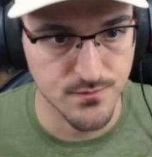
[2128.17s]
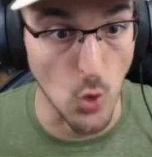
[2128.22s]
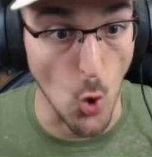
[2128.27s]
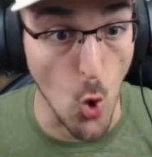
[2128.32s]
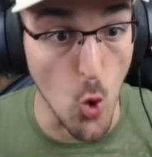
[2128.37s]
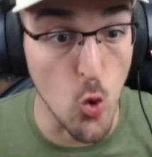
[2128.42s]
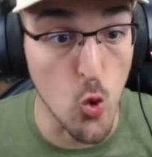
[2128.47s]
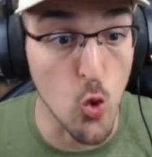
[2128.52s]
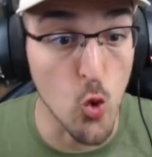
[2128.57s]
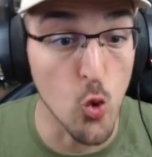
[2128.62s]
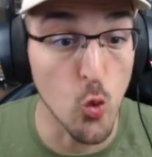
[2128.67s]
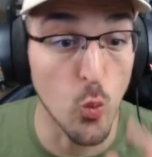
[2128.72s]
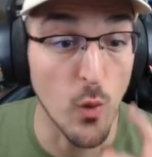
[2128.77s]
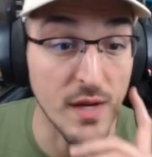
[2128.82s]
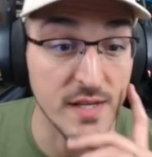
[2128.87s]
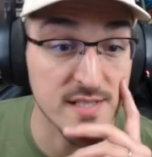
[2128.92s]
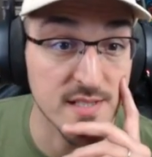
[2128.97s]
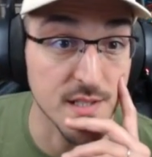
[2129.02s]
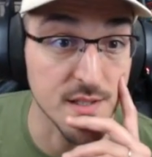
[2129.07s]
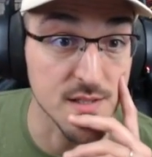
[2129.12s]
Oh,
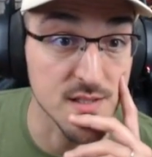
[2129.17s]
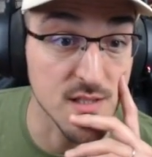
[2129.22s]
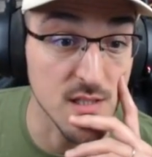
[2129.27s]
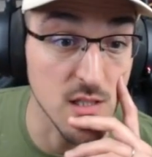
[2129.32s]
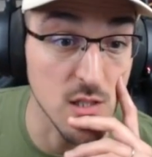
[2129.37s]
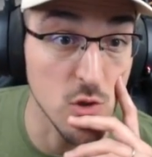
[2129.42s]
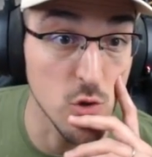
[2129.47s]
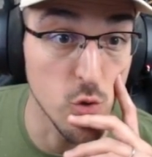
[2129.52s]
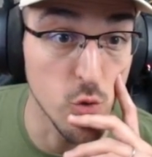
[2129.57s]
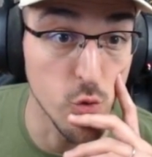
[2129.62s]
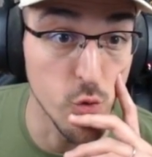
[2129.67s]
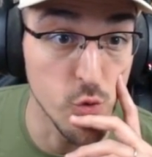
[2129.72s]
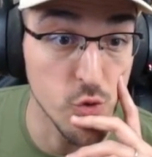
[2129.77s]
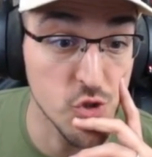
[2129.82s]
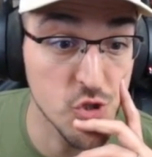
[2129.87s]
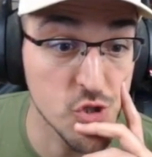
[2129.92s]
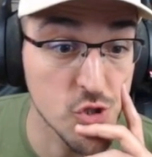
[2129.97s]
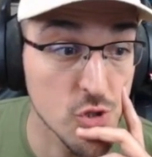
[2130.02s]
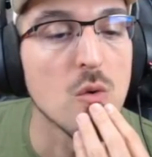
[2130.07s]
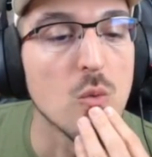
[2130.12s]
Wasteland is
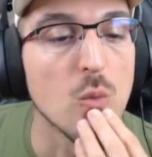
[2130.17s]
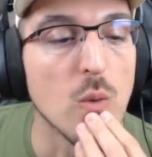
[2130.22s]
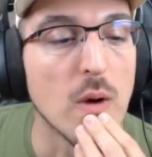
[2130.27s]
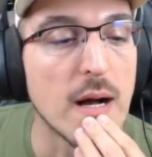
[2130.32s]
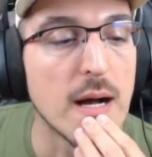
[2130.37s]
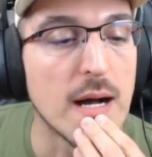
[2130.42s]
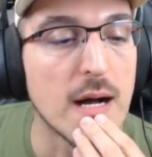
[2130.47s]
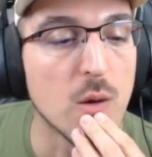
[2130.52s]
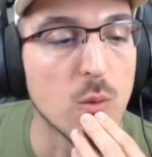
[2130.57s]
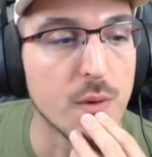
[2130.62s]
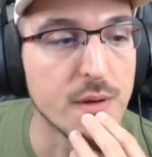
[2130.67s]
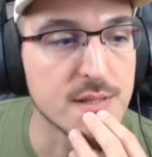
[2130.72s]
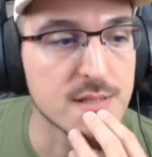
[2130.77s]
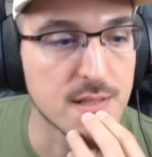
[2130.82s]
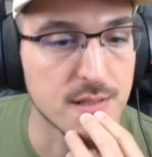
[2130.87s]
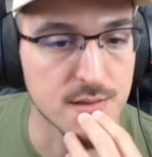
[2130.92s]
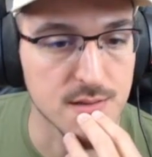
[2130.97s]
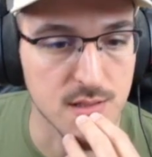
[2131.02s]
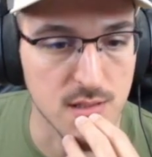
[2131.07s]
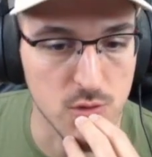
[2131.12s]
huge. Wow,
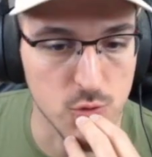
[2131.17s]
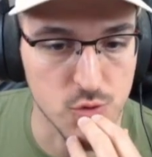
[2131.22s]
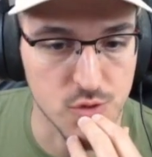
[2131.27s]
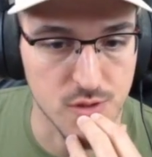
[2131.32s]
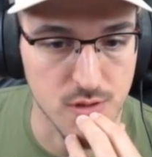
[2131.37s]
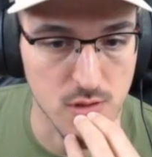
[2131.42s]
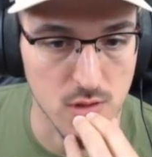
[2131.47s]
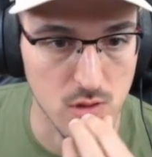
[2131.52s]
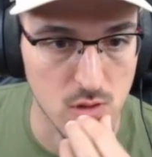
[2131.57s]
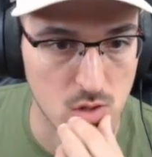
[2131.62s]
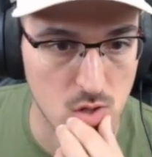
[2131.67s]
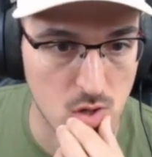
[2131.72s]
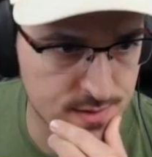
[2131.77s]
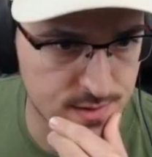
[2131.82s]
Wasteland's huge there.